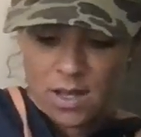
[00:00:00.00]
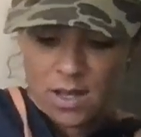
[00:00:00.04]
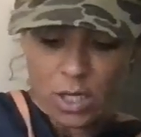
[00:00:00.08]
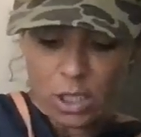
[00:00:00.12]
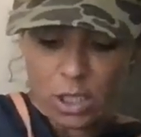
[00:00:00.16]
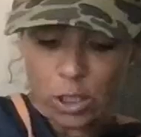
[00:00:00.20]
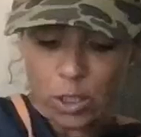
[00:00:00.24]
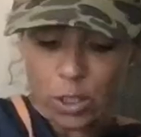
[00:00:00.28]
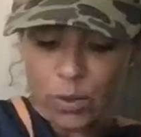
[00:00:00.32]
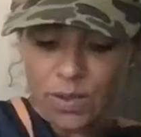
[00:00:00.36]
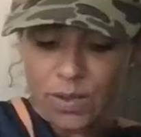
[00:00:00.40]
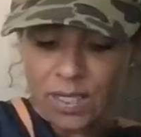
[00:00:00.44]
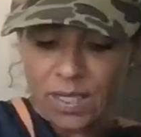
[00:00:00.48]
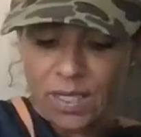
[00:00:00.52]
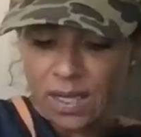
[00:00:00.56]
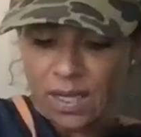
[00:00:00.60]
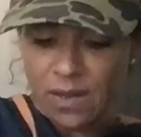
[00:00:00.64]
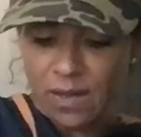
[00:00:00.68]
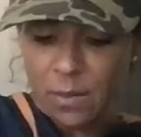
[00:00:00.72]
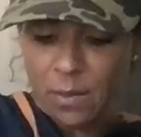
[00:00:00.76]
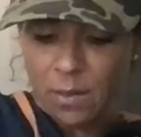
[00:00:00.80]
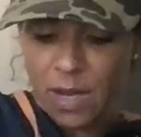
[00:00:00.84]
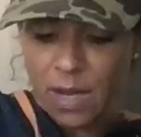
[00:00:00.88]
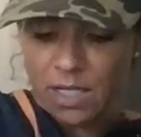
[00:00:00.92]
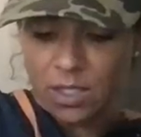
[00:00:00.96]
lose any of
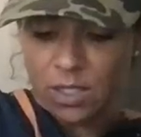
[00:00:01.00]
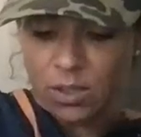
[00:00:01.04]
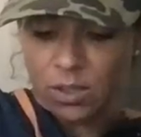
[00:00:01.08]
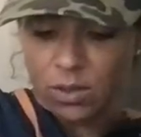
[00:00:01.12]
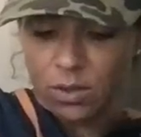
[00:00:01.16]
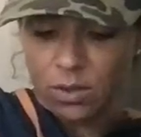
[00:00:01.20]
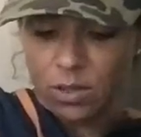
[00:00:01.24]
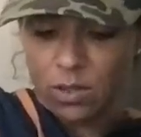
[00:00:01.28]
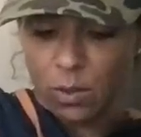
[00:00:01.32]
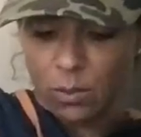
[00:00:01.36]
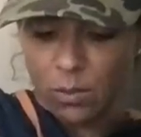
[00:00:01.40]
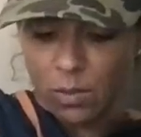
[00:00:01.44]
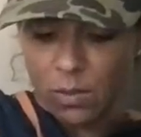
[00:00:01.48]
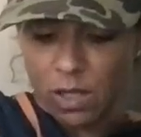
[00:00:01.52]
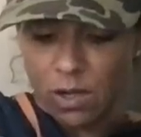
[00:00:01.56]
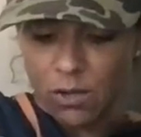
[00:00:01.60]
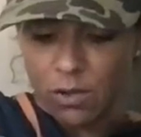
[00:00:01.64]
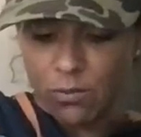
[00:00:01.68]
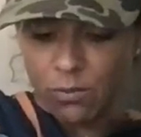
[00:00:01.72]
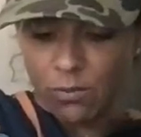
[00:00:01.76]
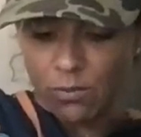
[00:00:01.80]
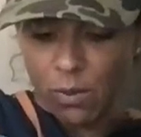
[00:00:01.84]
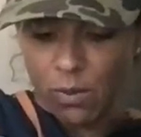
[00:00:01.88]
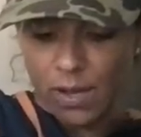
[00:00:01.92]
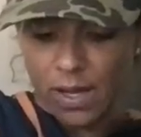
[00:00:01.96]
the mustard, so I'm gonna
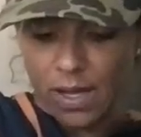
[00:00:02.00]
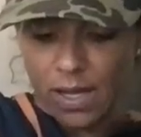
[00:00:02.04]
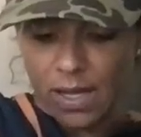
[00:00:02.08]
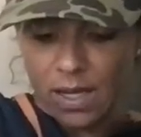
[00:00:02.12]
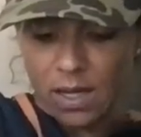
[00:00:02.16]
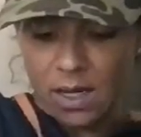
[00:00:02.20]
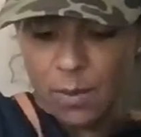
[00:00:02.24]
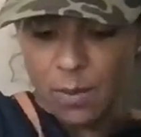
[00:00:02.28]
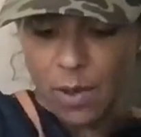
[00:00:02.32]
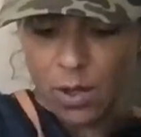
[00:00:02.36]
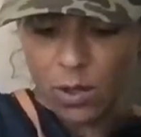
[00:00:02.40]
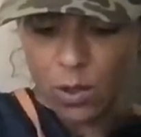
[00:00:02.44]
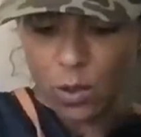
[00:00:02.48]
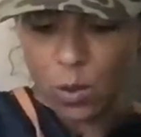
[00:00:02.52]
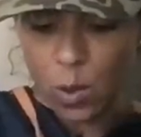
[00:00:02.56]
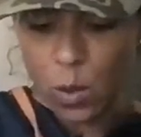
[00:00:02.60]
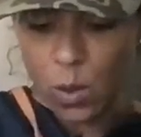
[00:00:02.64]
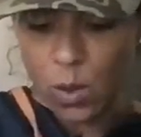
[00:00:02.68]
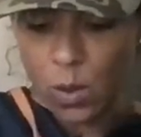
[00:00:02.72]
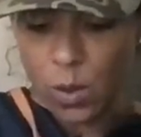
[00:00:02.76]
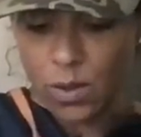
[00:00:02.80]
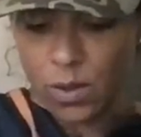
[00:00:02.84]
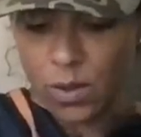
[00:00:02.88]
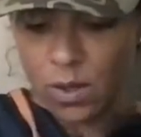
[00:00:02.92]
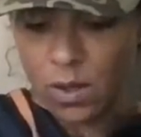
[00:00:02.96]
throw in about a
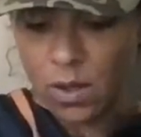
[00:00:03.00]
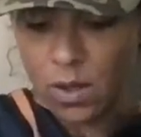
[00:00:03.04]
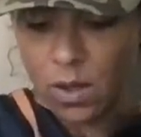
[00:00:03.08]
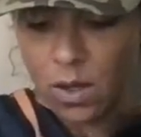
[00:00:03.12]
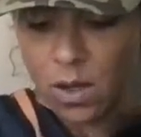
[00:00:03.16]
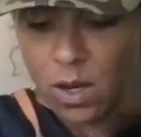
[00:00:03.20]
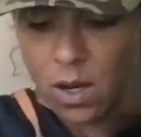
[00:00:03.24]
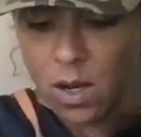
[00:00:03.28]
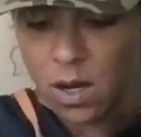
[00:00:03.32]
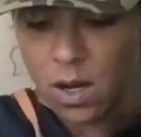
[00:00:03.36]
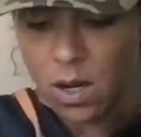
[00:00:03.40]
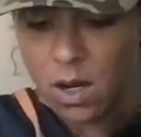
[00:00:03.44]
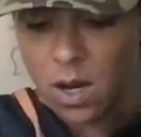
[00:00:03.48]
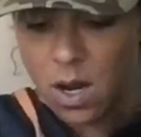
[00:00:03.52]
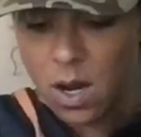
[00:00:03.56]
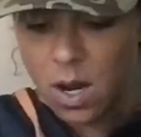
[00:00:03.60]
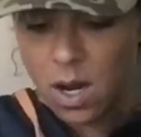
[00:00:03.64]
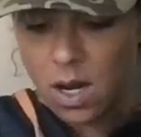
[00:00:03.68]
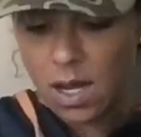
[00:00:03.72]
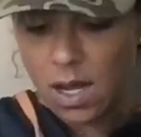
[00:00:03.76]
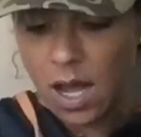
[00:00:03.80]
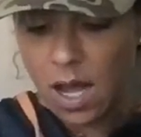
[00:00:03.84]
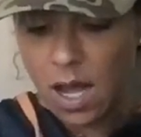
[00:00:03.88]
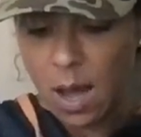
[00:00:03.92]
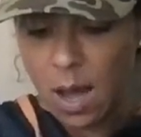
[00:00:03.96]
1/4
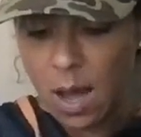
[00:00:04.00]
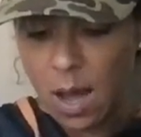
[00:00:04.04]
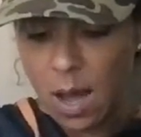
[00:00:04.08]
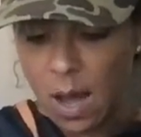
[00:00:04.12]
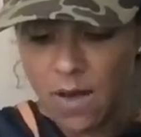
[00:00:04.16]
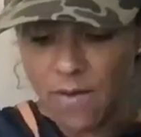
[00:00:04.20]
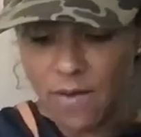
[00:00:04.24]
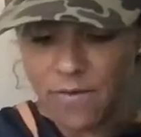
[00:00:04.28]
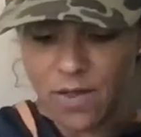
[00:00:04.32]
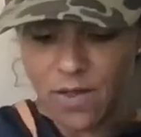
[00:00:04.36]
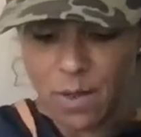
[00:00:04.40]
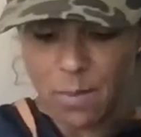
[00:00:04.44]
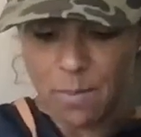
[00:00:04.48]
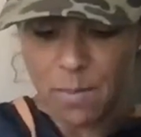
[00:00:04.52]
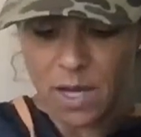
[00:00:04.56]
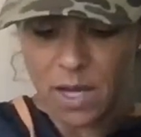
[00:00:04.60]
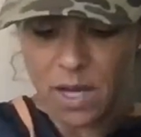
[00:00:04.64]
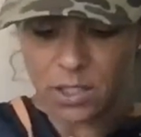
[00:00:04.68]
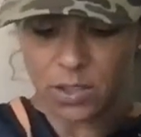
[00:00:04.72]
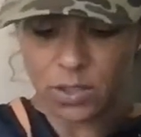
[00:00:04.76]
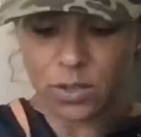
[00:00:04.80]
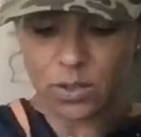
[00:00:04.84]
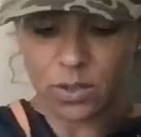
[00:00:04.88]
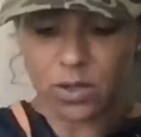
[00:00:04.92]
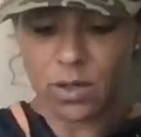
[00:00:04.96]
cup of the
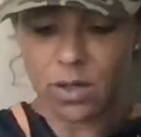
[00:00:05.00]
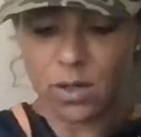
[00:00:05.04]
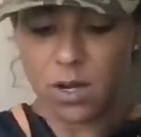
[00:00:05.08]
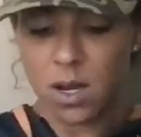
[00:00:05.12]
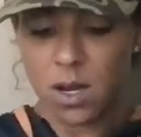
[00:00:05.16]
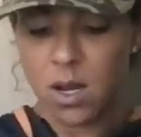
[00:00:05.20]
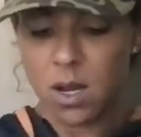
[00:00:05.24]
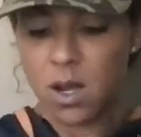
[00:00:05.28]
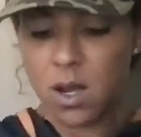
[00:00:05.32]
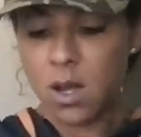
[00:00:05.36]
mustard,